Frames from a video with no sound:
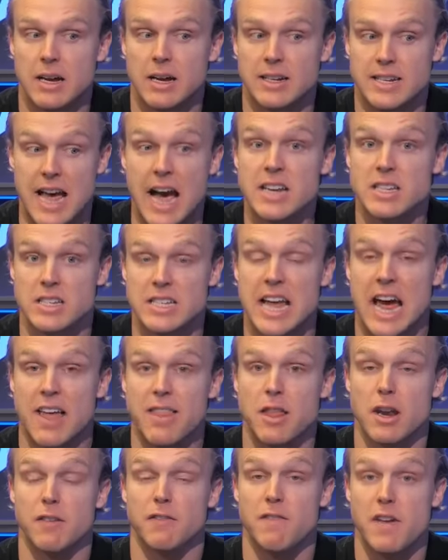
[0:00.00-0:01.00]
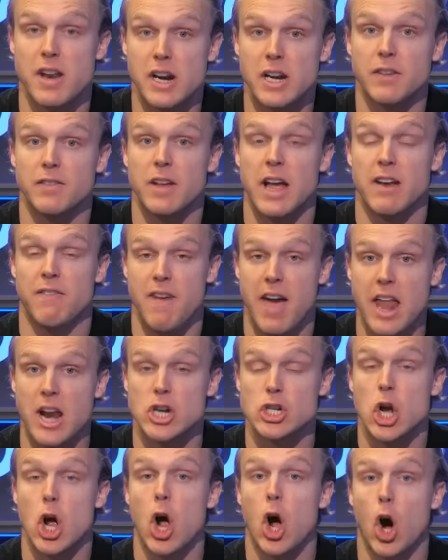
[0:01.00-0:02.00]
Texas had the definitive
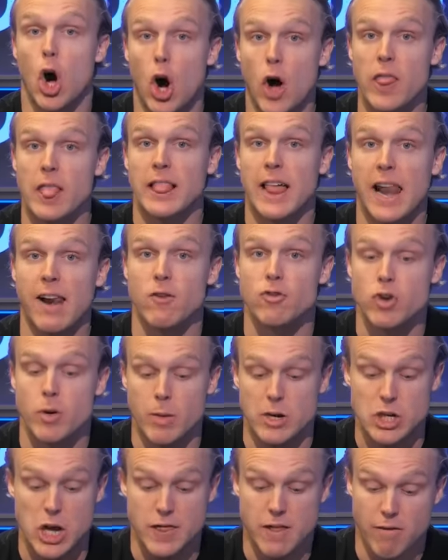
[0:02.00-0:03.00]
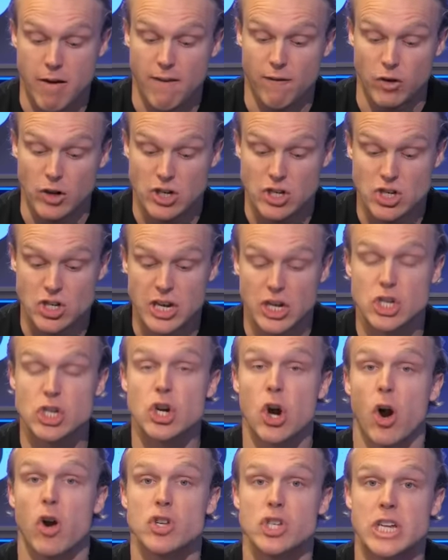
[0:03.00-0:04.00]
advantage on the line of scrimmage. They ran for 6
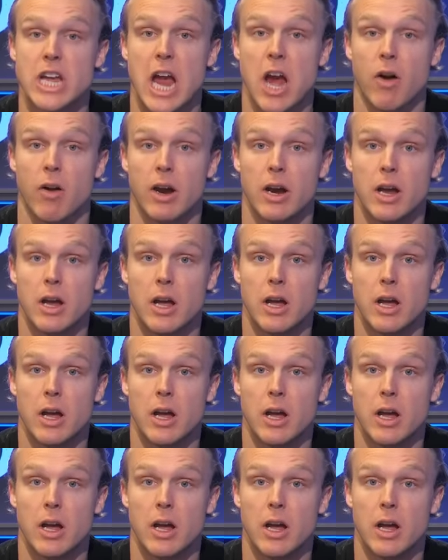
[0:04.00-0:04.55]
yards a carry.